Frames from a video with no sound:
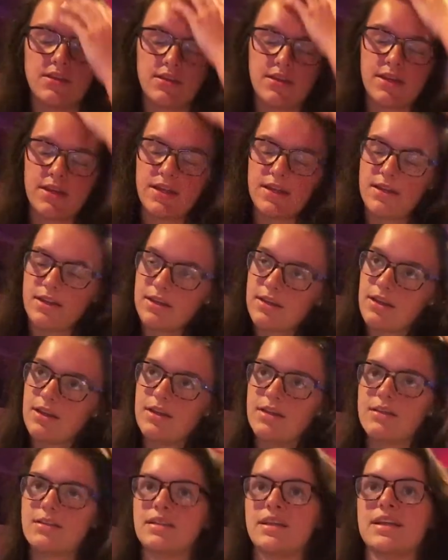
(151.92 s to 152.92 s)
and
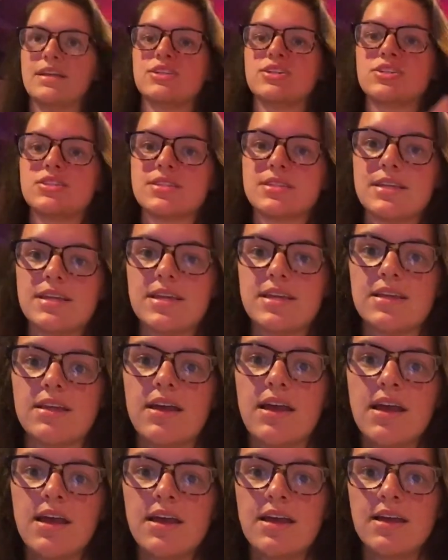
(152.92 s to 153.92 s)
they just
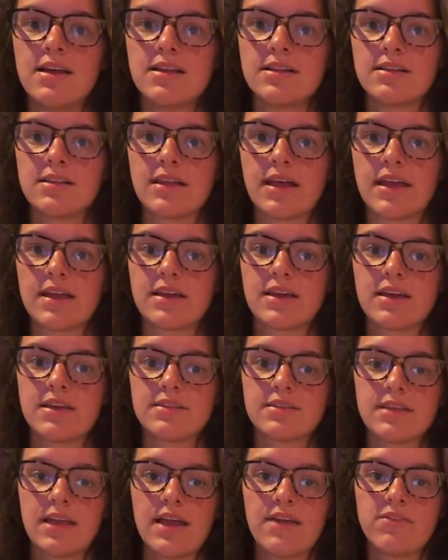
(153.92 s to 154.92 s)
see, like,
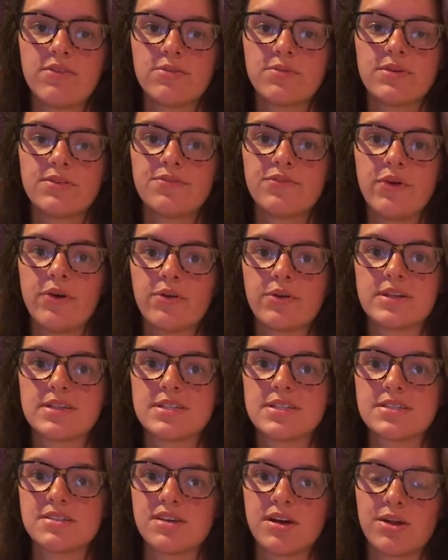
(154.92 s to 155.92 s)
everyone
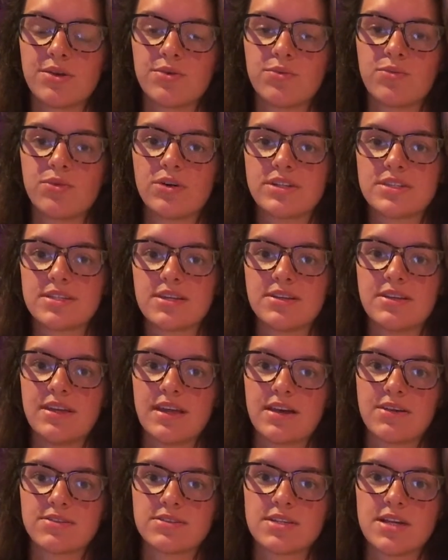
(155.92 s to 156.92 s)
focuses on what's on
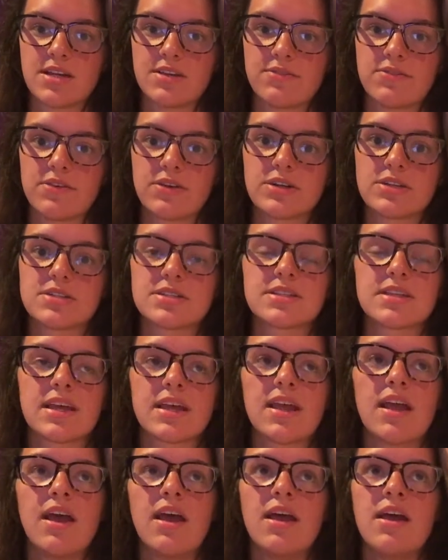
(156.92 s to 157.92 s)
the outside first.
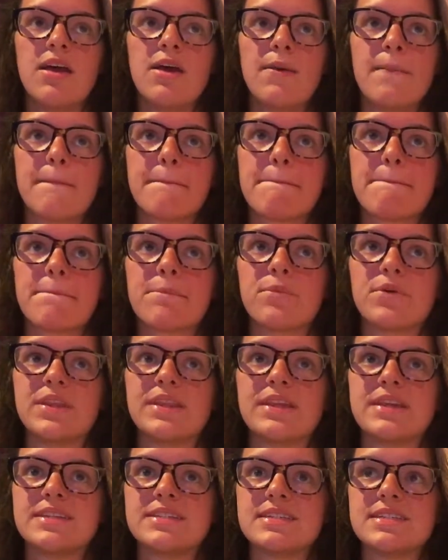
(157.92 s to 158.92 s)
Like,
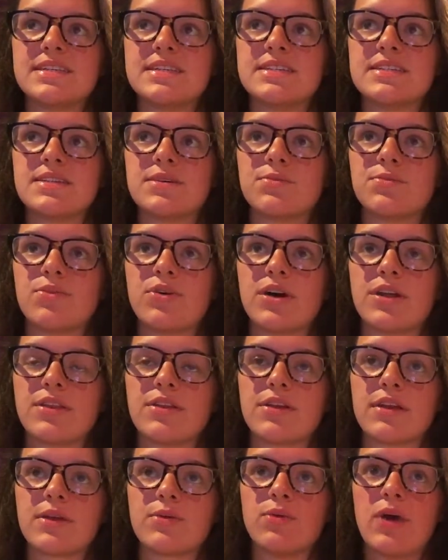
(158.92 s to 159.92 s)
when they see someone,
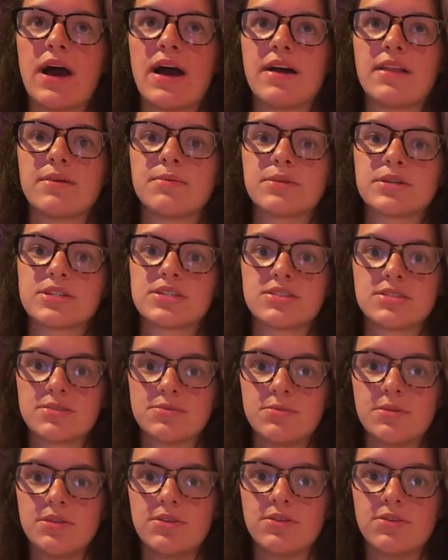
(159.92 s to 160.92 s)
they're like, wow, that person's
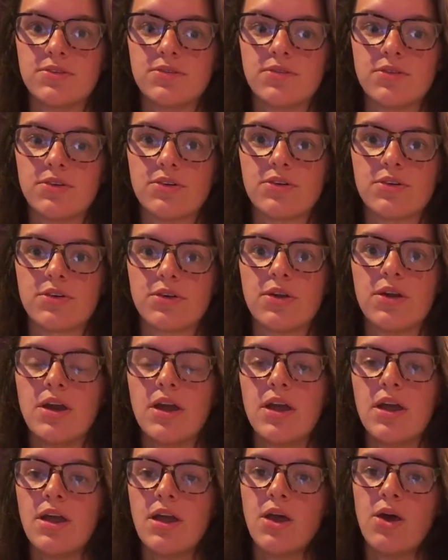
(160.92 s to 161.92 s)
beautiful, or
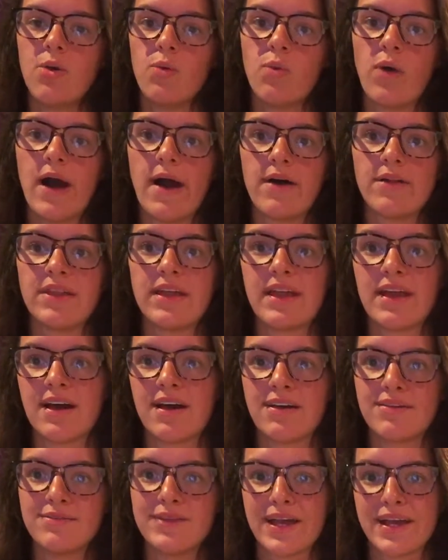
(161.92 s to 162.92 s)
wow, they
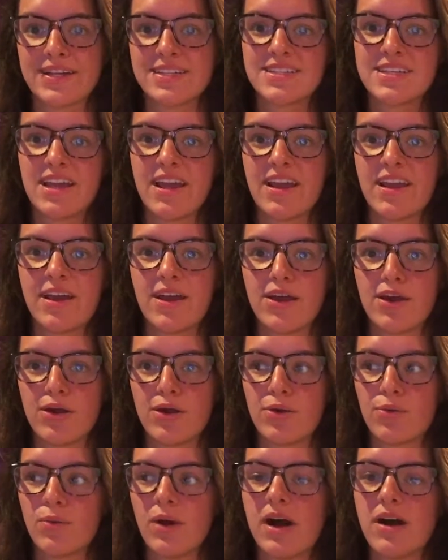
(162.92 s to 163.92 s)
have nice
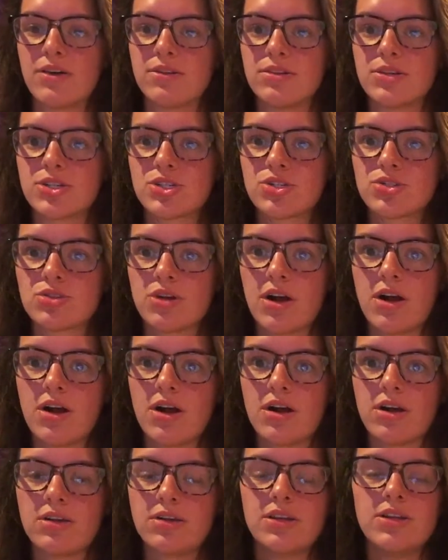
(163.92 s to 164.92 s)
hair, or wow, they're
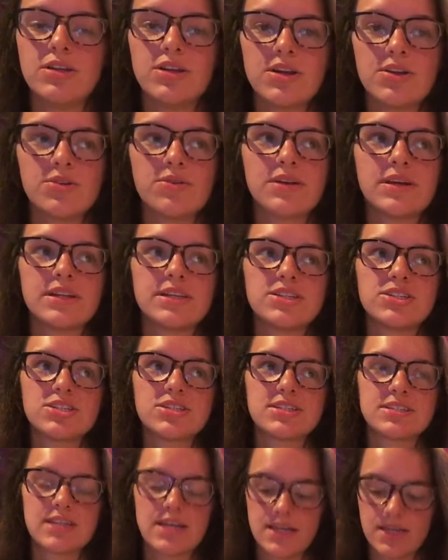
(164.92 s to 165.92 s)
strong, and it's
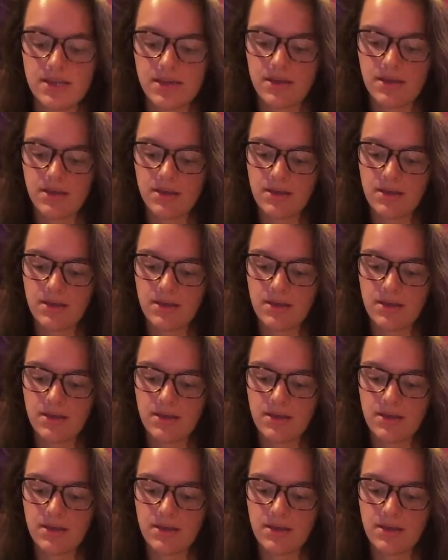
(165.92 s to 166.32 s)
just like